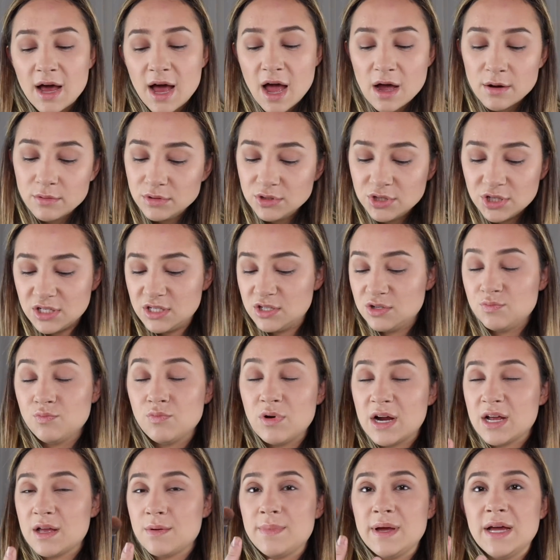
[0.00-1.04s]
I would just
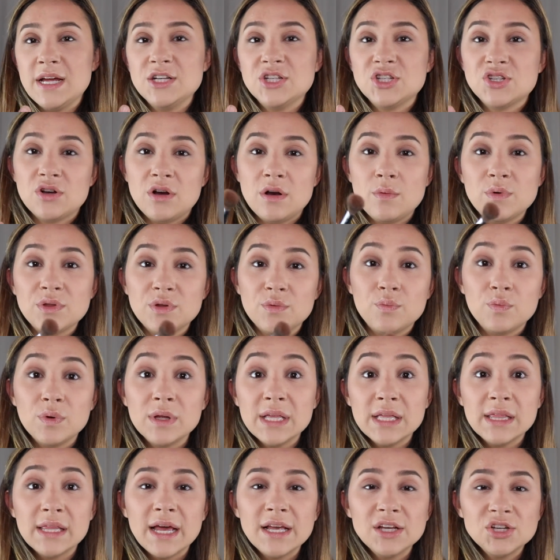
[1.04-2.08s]
recommend starting with a
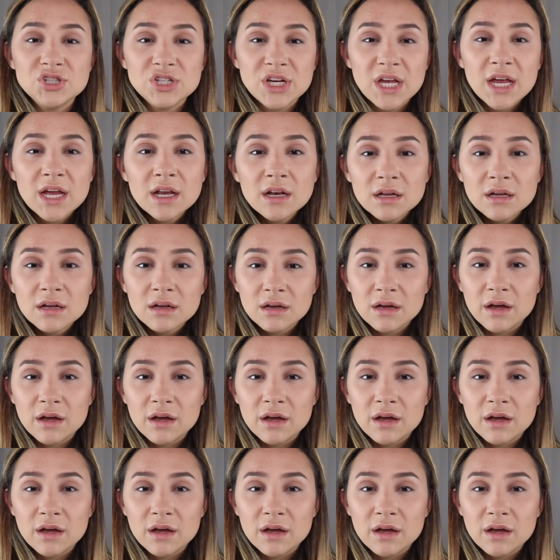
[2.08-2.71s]
really light shade